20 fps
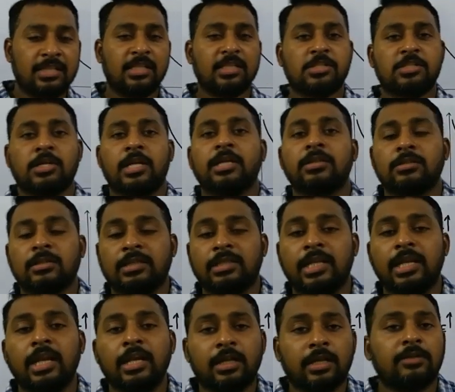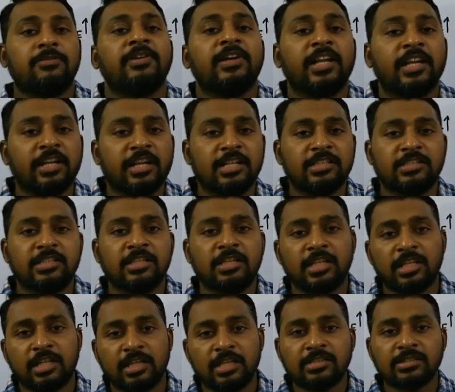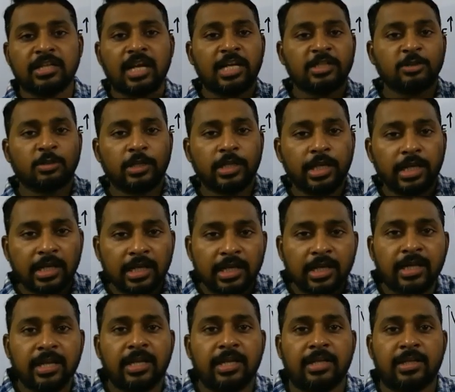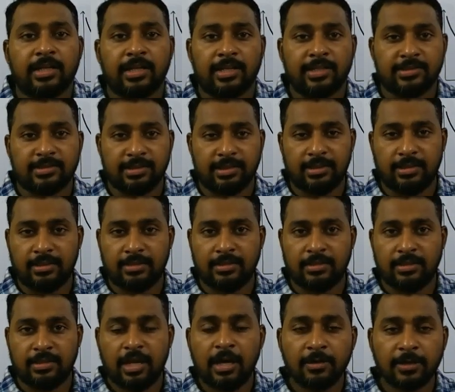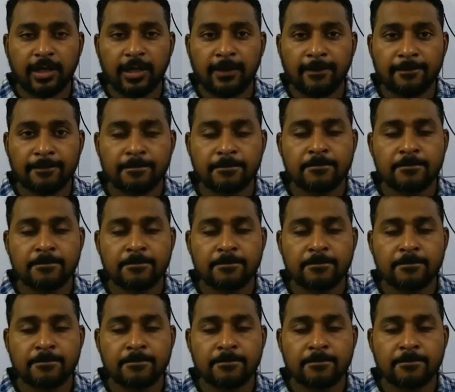the strength, the electric field intensity is gradually decreasing. Okay.